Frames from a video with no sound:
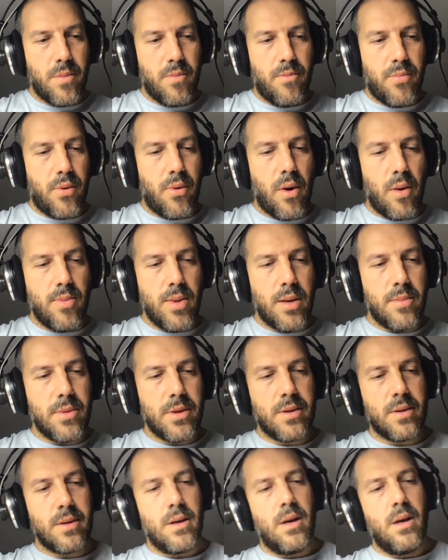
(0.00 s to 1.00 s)

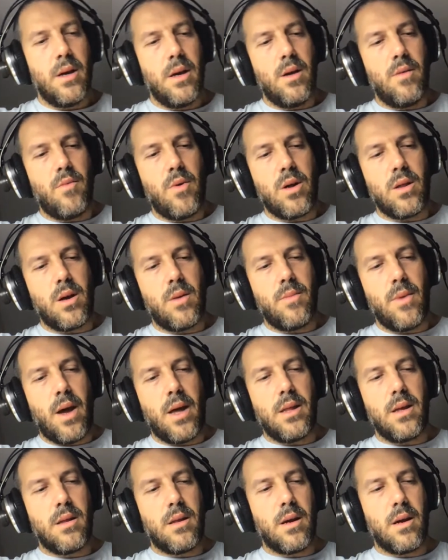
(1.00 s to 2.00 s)
problems when I'm
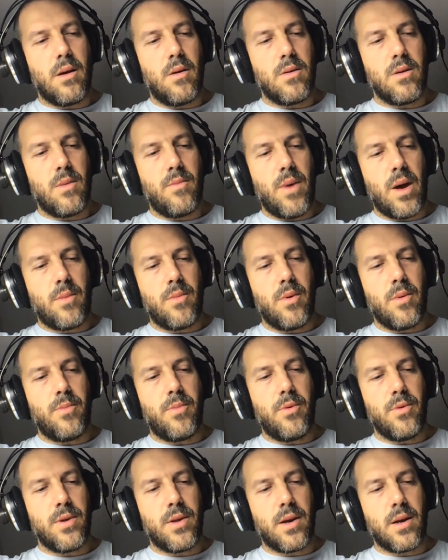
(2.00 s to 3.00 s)
editing on the MacBook
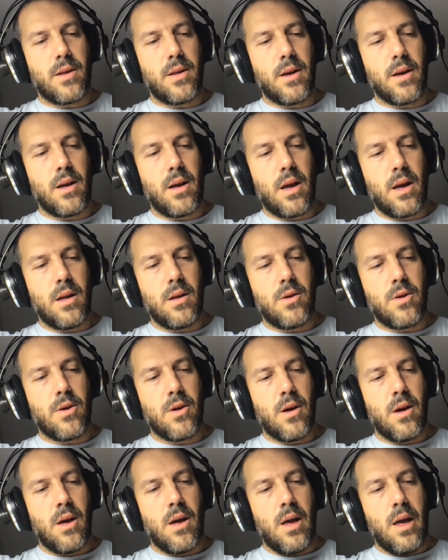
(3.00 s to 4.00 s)
Pro 16-inch
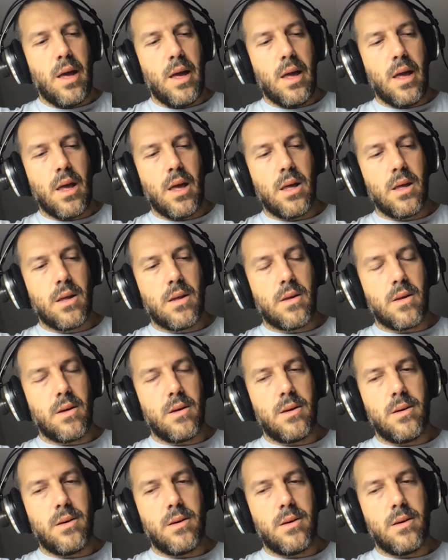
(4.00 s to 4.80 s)
is